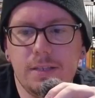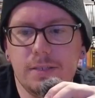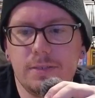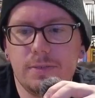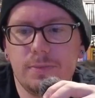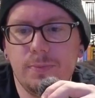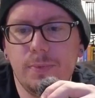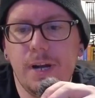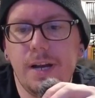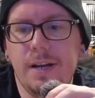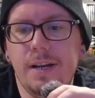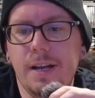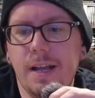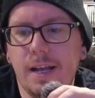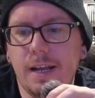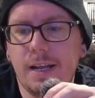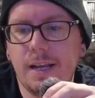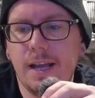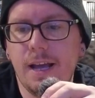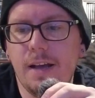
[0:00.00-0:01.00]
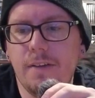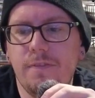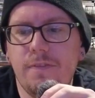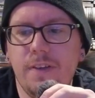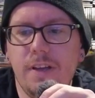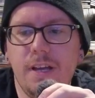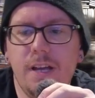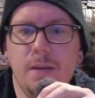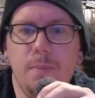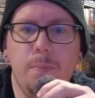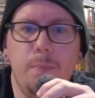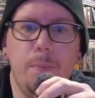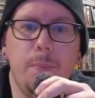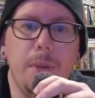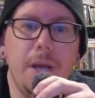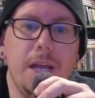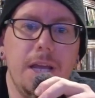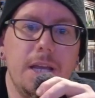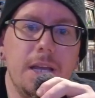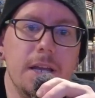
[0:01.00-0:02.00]
this Redneck Cafe
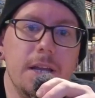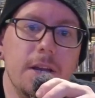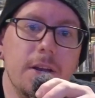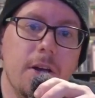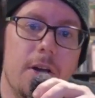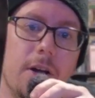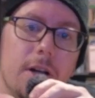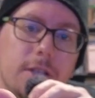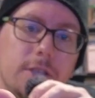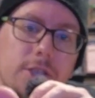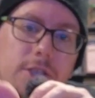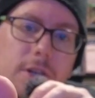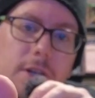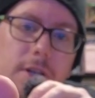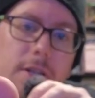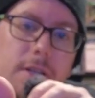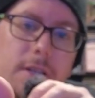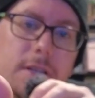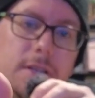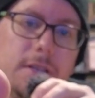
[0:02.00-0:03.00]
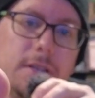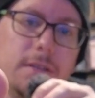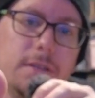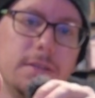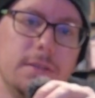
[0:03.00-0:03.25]
bacon hot chocolate,